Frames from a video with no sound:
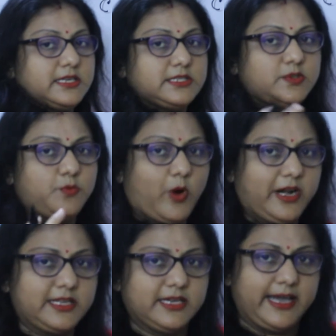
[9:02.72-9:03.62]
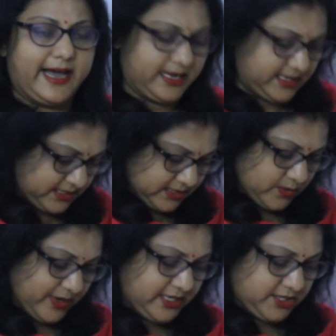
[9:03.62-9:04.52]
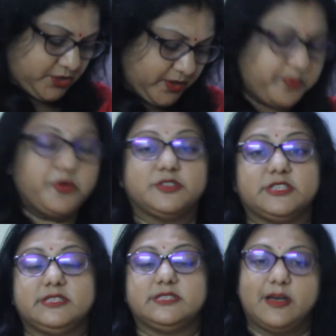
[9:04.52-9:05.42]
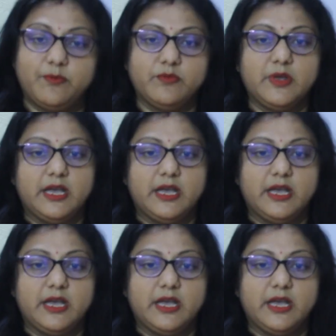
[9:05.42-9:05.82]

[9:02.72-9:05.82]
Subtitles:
so what are the characters? So it should possess some